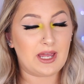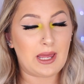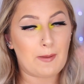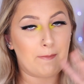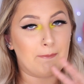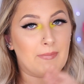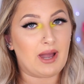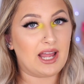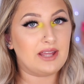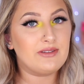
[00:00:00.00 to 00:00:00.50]

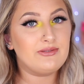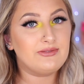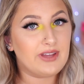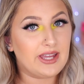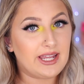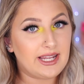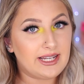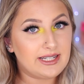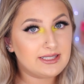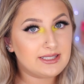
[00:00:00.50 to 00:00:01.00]
and my
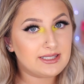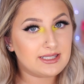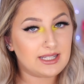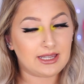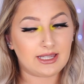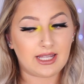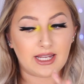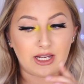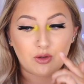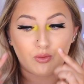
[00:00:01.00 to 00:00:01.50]
face,
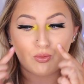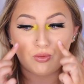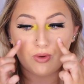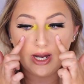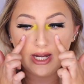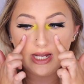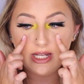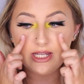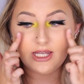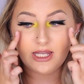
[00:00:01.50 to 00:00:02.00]
like
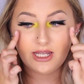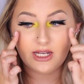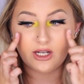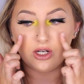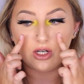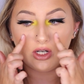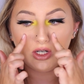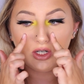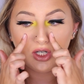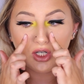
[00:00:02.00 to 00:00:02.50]
right
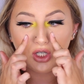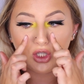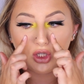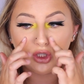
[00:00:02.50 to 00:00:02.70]
here,